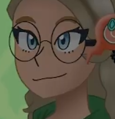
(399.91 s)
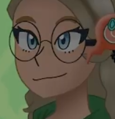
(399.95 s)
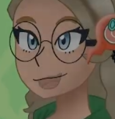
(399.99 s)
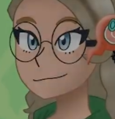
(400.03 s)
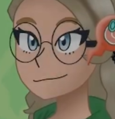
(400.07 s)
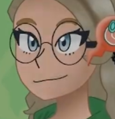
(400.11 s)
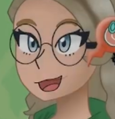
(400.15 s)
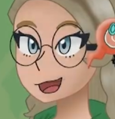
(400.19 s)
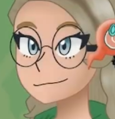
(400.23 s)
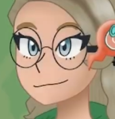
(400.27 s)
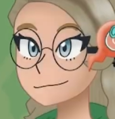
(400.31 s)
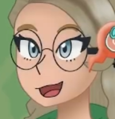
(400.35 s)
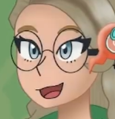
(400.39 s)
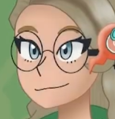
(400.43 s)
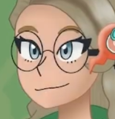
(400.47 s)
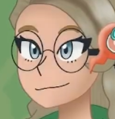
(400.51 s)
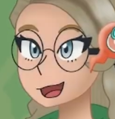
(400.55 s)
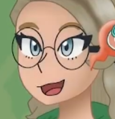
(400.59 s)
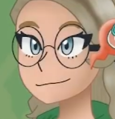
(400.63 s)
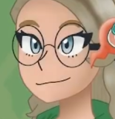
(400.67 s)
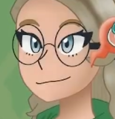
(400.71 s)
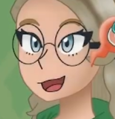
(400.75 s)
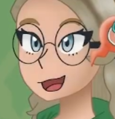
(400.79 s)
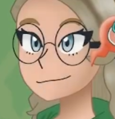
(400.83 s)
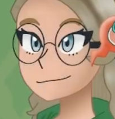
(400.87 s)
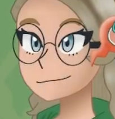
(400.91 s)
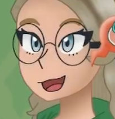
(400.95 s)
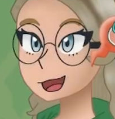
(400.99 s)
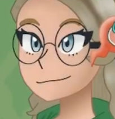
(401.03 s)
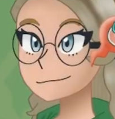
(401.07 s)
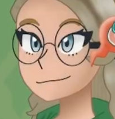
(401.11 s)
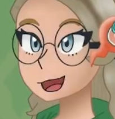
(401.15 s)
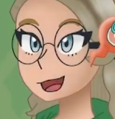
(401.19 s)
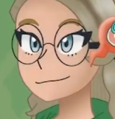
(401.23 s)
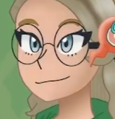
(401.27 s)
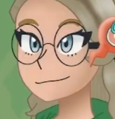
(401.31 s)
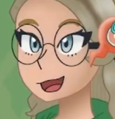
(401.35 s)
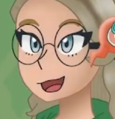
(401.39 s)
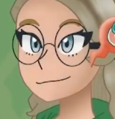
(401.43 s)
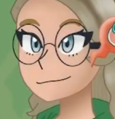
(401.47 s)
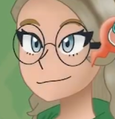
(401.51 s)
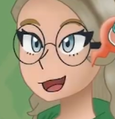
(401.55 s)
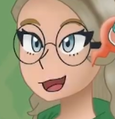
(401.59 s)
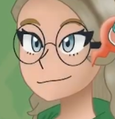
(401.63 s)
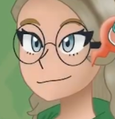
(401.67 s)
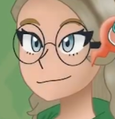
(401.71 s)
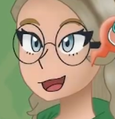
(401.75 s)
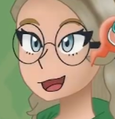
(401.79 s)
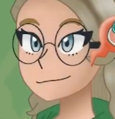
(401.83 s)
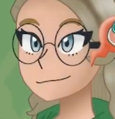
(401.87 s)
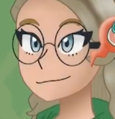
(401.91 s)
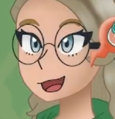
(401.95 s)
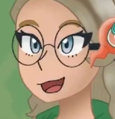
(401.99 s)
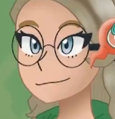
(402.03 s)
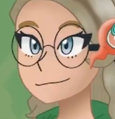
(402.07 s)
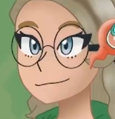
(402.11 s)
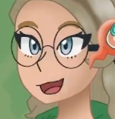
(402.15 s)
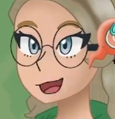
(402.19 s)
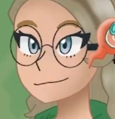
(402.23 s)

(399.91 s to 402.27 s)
because it's a very small chance I see